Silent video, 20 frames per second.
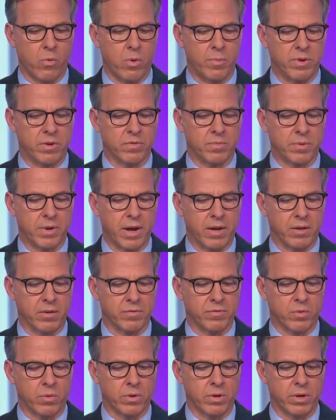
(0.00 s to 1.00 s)
a woman from
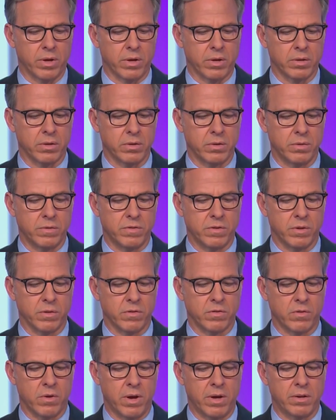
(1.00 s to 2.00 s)
California who's
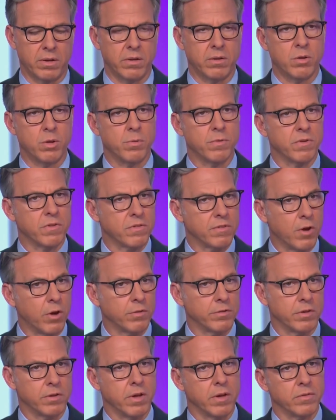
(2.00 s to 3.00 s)
still stranded. She was
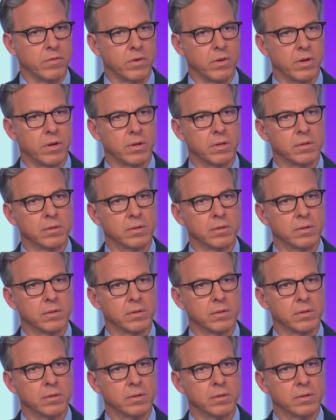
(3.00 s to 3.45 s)
assaulted yesterday.